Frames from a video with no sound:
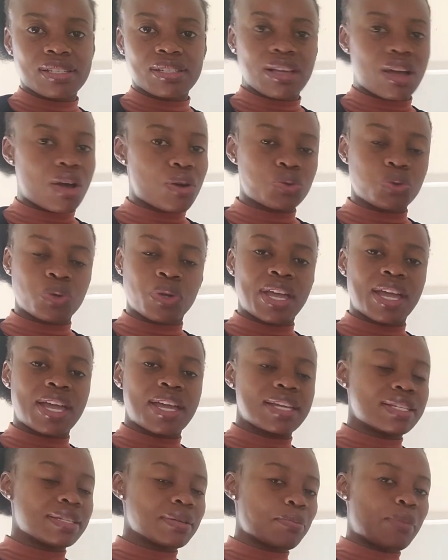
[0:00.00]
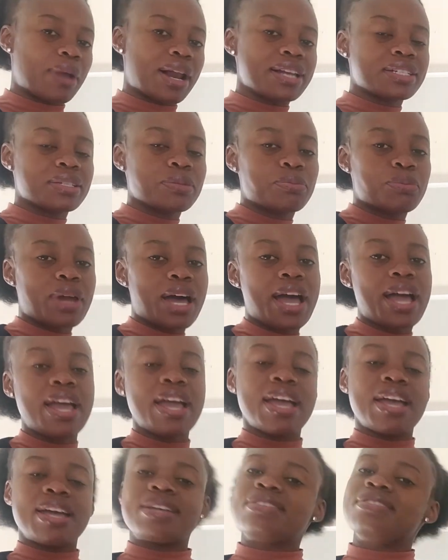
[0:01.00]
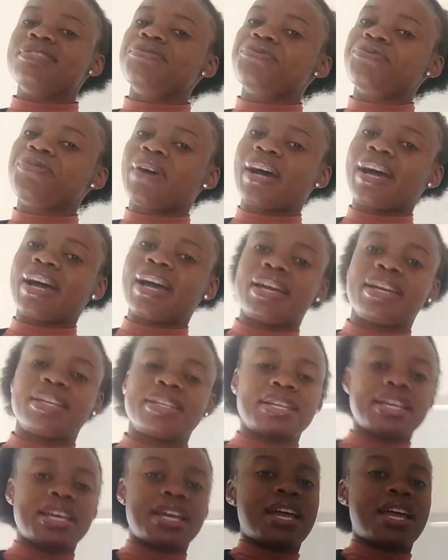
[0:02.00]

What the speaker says: how to add and multiply, divide,